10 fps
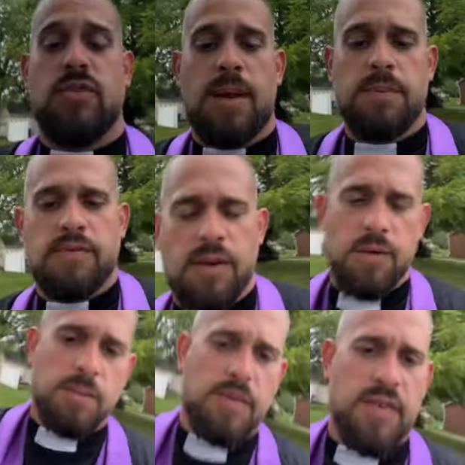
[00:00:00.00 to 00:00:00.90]
dropped the phone
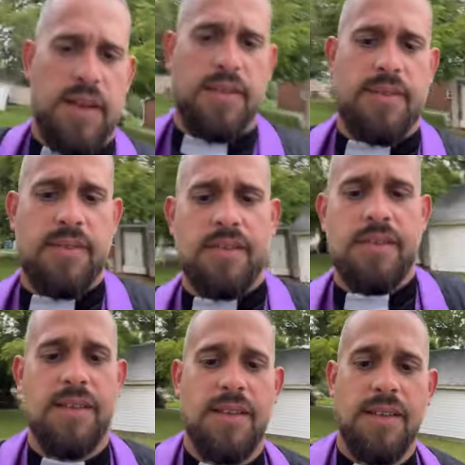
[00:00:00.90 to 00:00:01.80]
on my face.
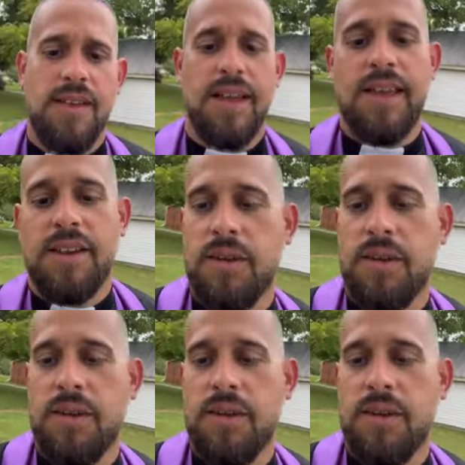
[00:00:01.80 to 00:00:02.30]
How you